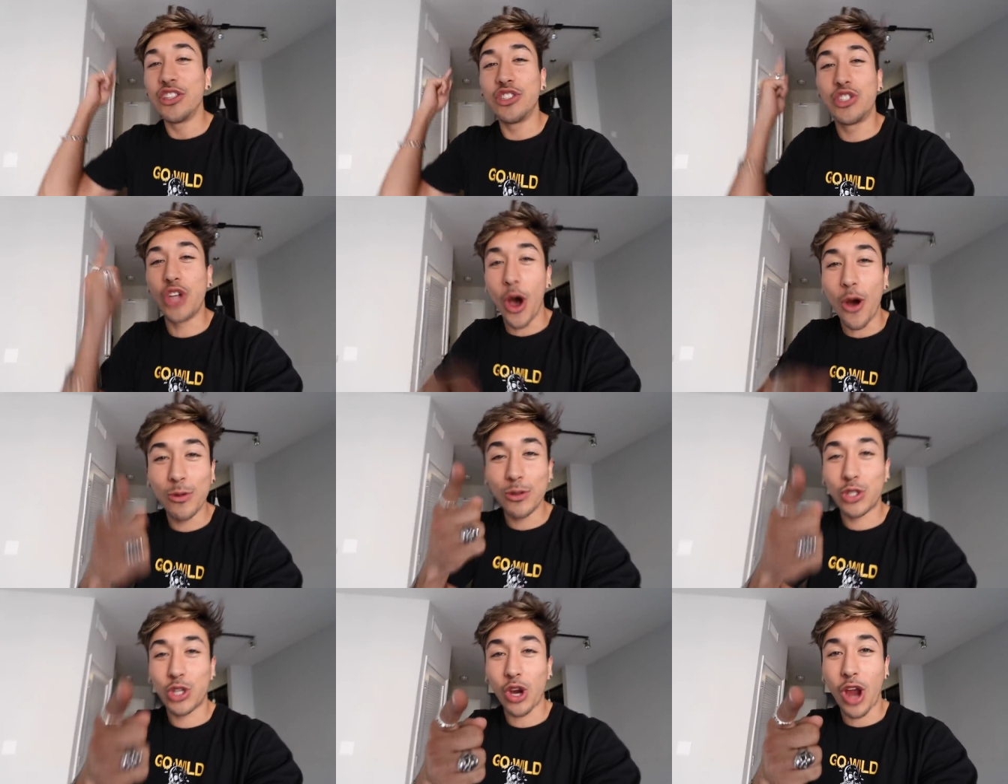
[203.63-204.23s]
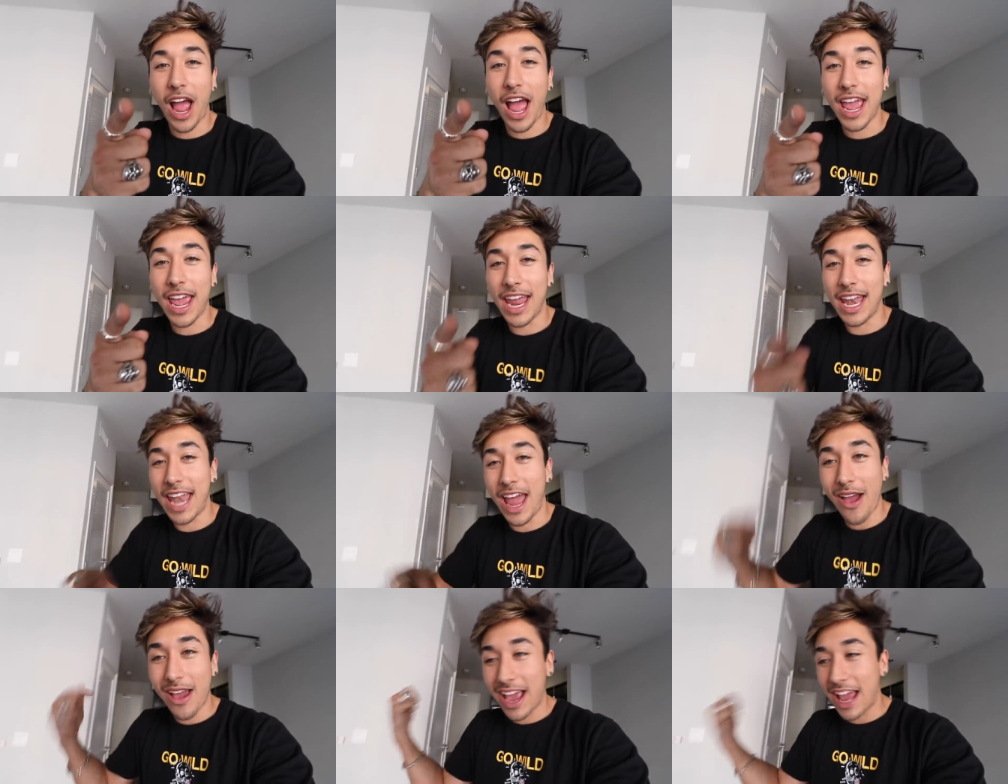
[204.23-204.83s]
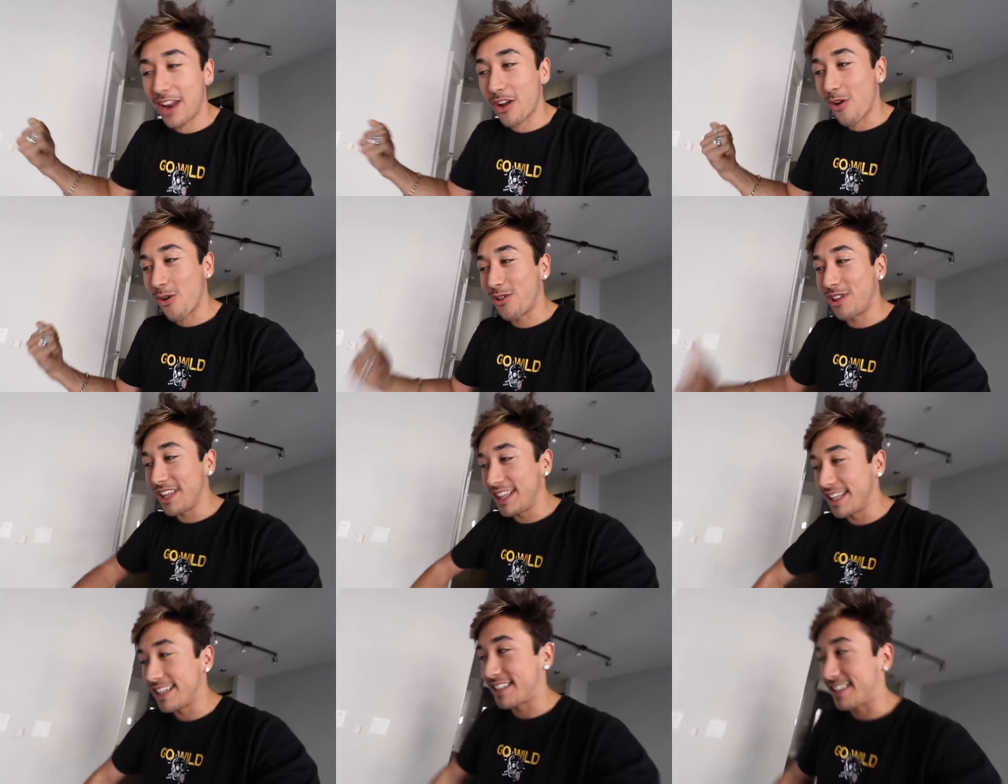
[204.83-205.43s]
Don't try it. Now I gotta go
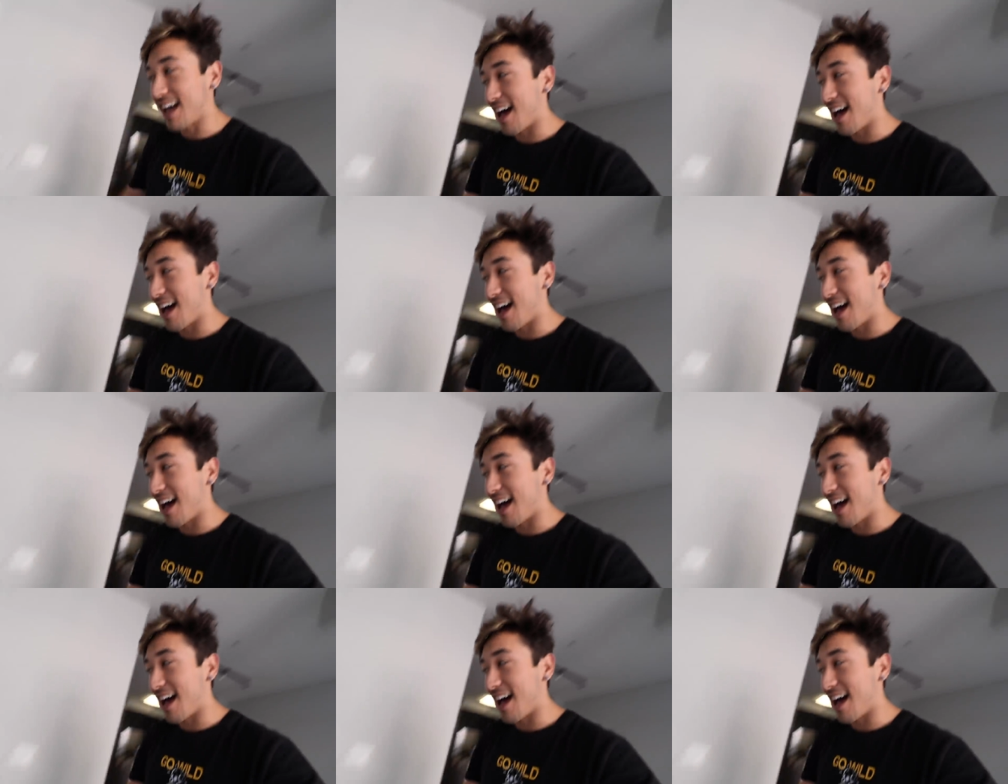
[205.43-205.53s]
clean this